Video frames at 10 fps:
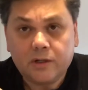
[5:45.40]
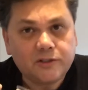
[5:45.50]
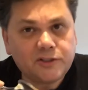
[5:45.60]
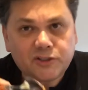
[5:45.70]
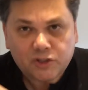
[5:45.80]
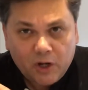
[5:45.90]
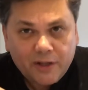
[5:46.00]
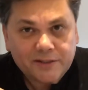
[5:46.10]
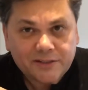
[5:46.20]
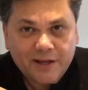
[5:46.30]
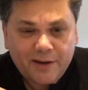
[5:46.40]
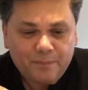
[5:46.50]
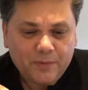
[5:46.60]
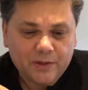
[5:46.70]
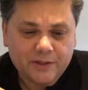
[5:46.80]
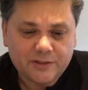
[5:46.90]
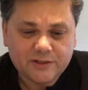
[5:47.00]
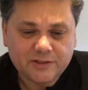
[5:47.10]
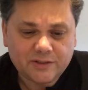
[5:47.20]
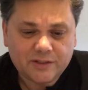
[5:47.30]
just try this out. Get
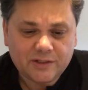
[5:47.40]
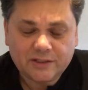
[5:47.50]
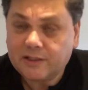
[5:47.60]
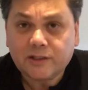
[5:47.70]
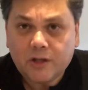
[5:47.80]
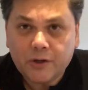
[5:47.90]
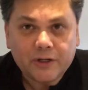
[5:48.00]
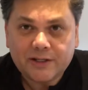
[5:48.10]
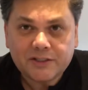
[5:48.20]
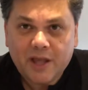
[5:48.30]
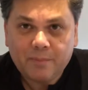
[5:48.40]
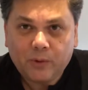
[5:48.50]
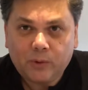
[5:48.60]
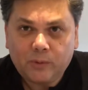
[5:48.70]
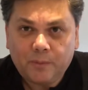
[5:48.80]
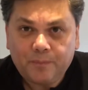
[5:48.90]
the coconut sambal,